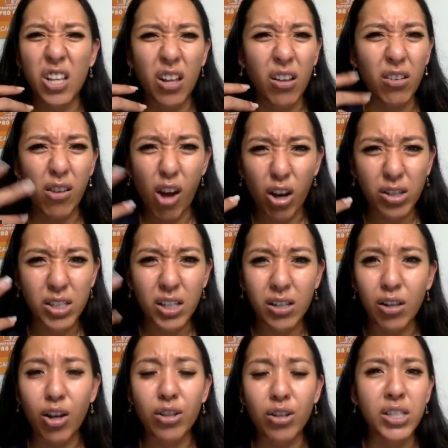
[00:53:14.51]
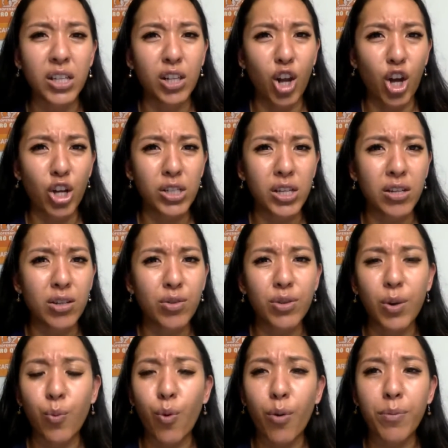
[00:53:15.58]
a lot until they
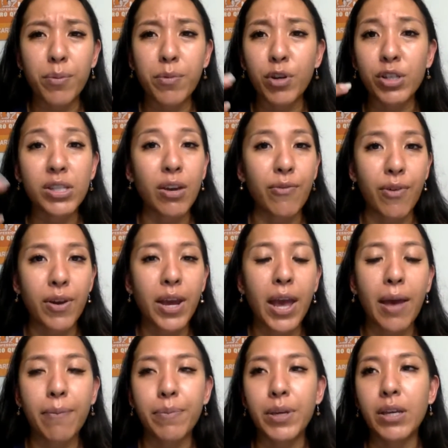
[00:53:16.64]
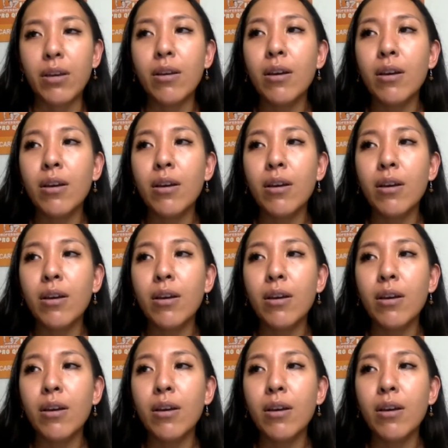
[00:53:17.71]
vomit because they're very happy.